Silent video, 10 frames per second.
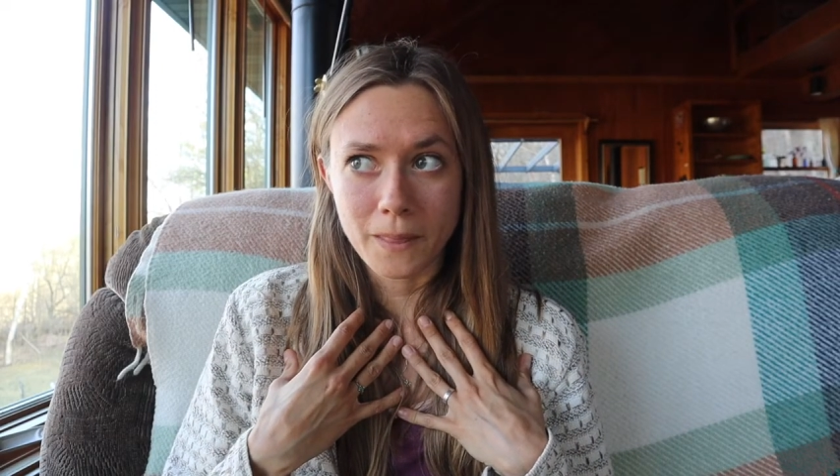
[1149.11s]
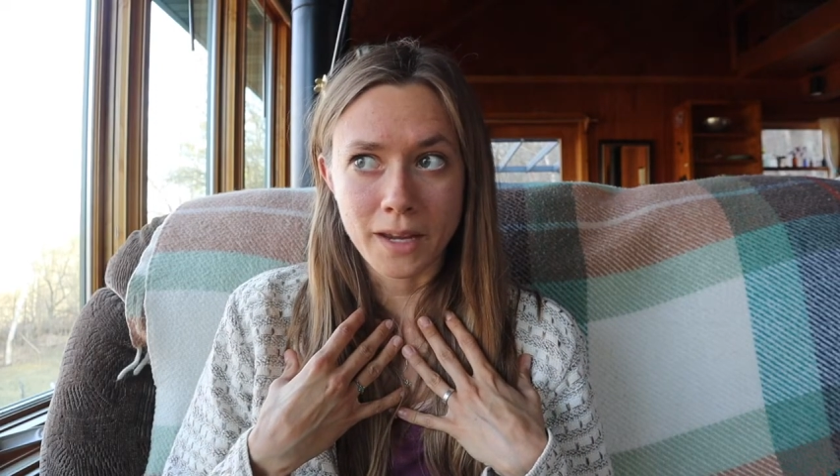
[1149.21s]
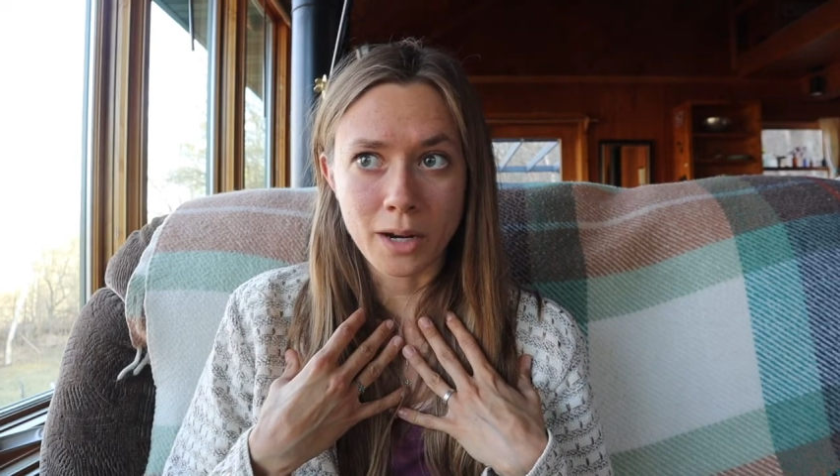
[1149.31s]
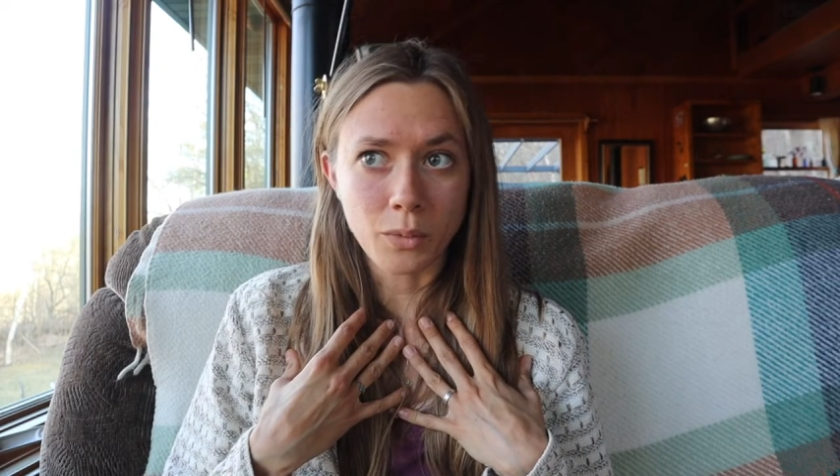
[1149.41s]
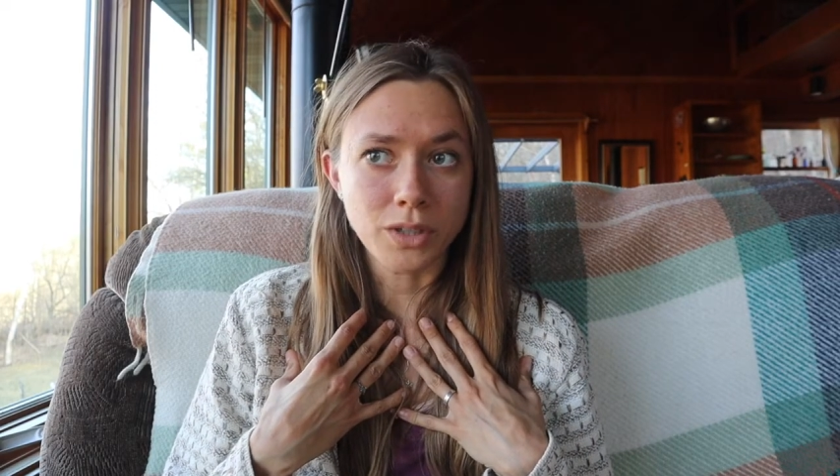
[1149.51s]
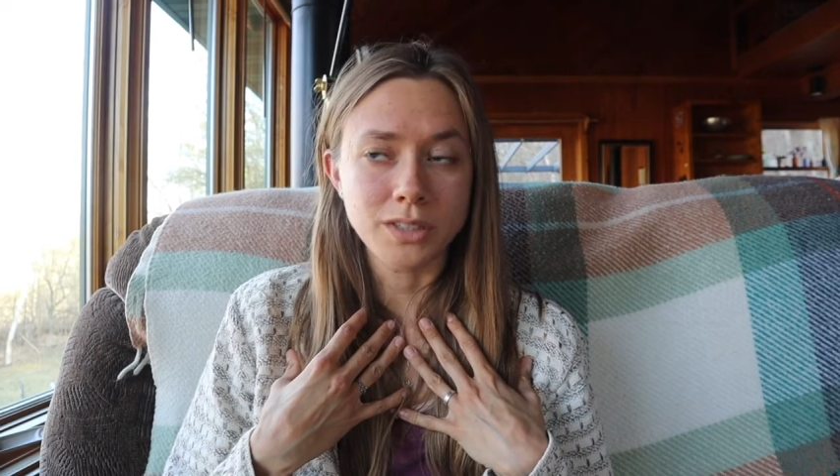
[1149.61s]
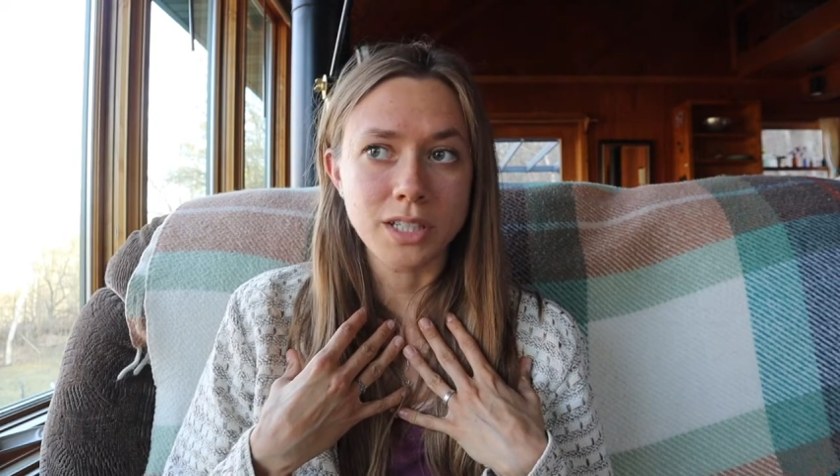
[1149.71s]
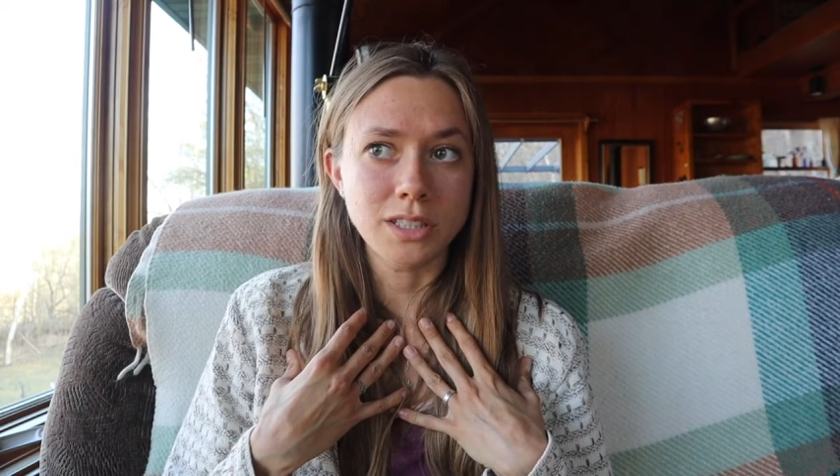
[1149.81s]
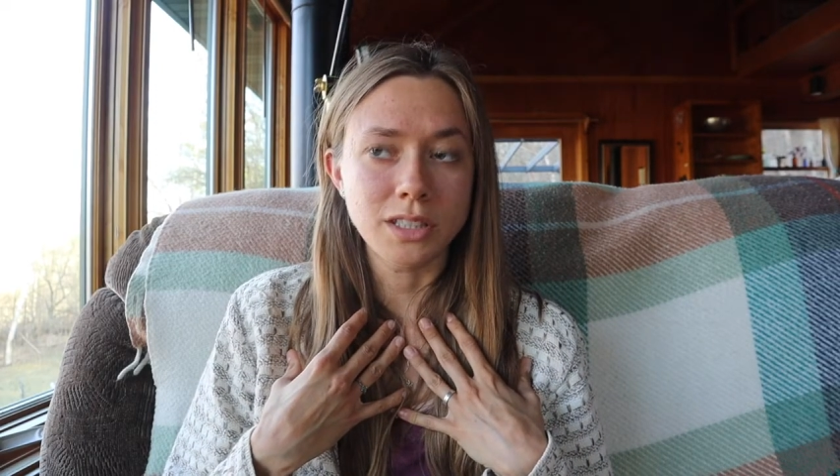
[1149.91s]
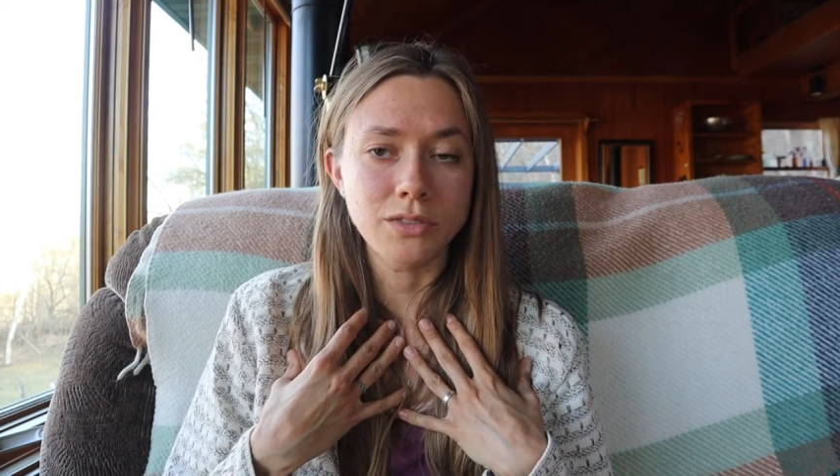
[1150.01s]
and I was
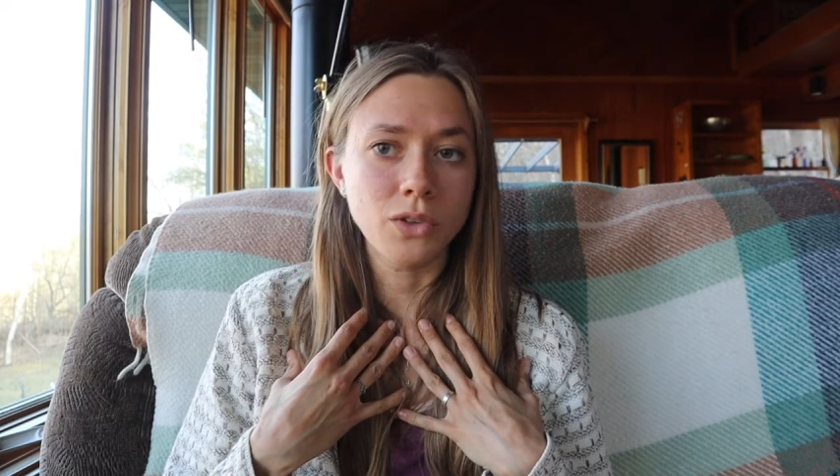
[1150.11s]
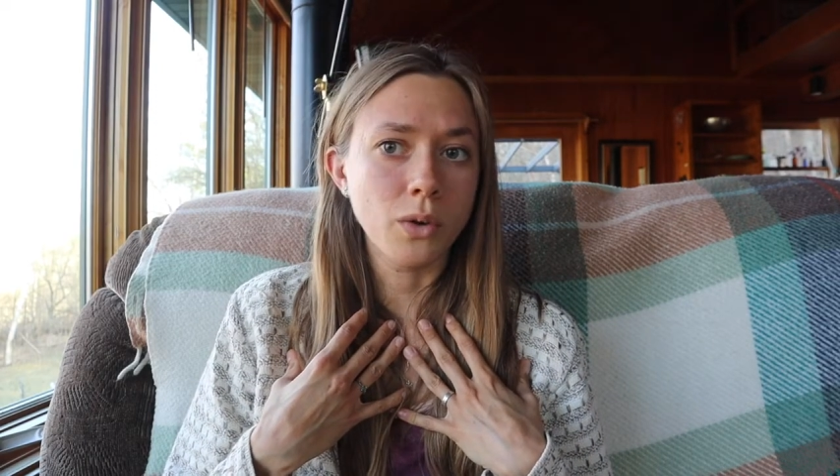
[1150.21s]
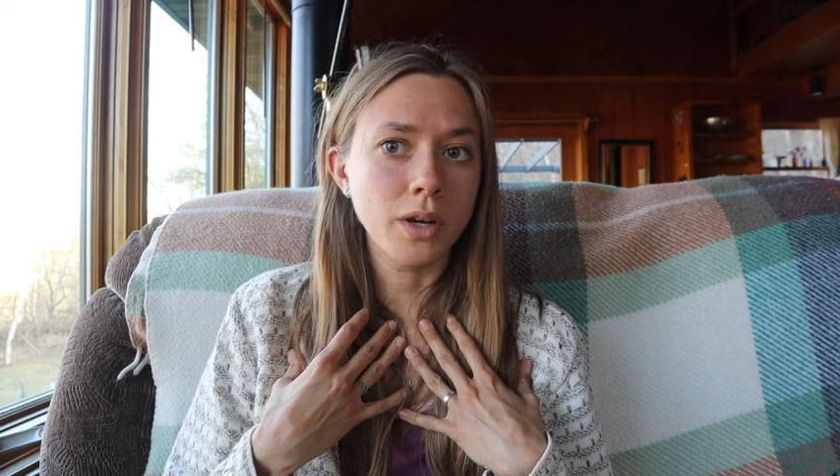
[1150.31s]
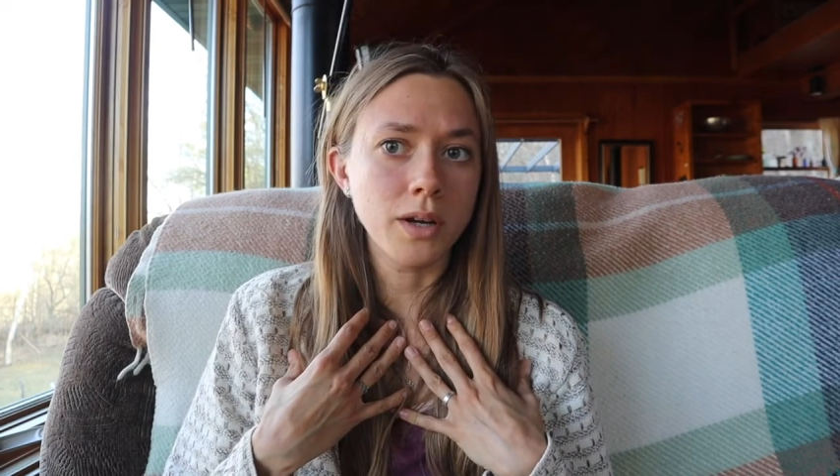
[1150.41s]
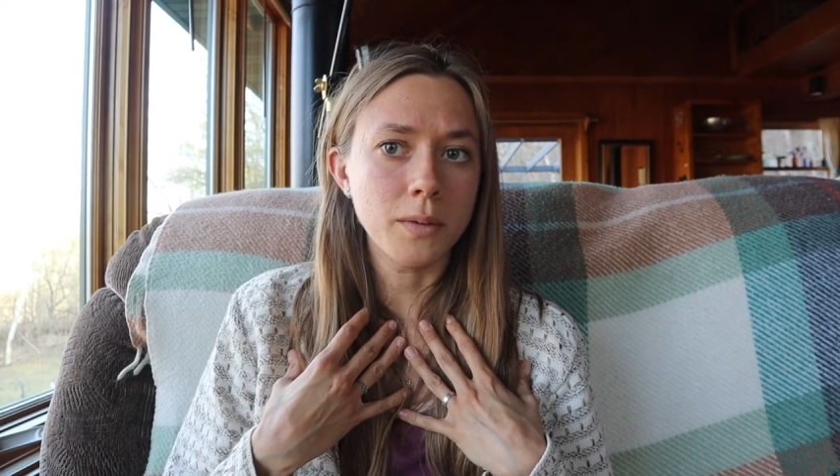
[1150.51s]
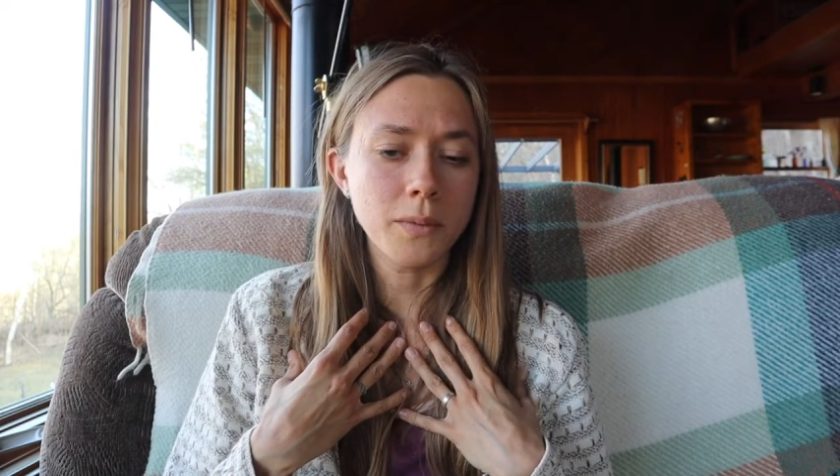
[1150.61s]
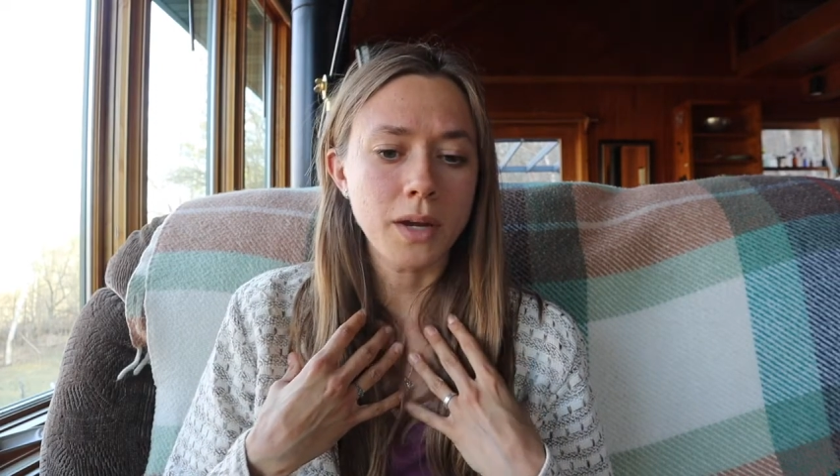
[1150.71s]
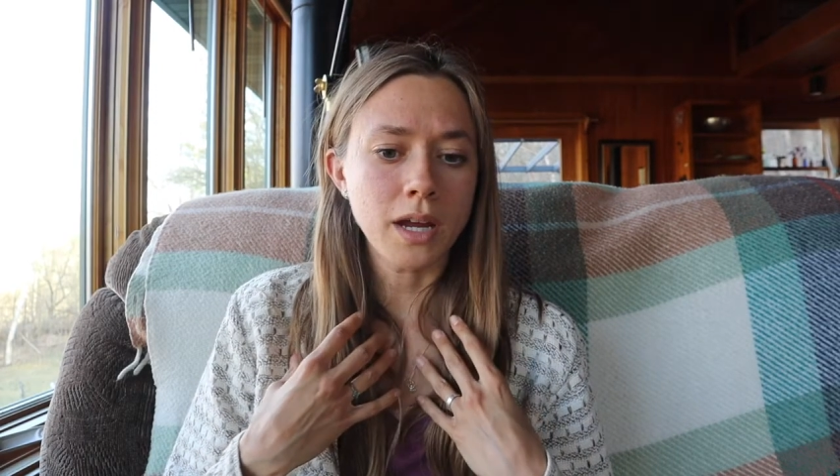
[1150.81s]
sensitive growing up,